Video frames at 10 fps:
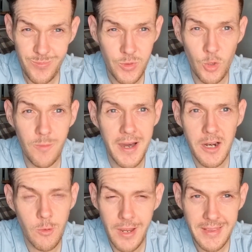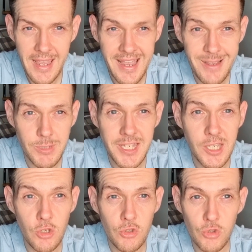no matter what the
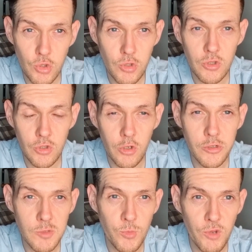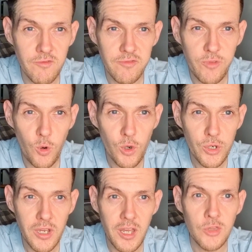MCU do, does moving
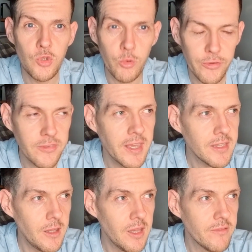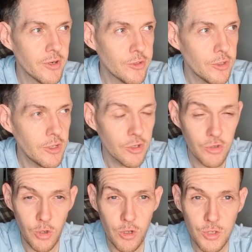forward, I don't think they'll ever do a
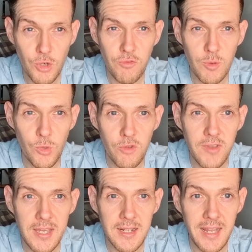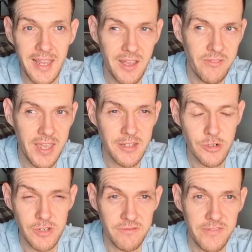crossover movie like
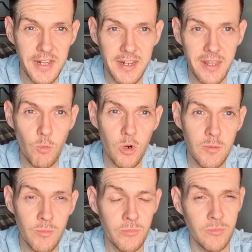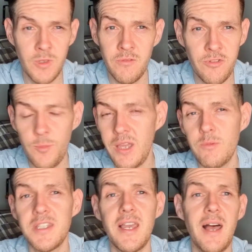Avengers Infinity War. For me, it
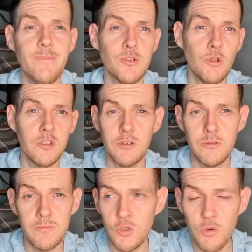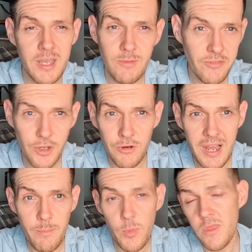was the absolute cream of the
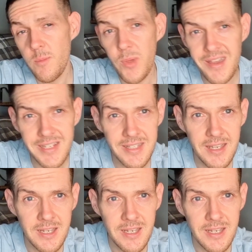crop, the best.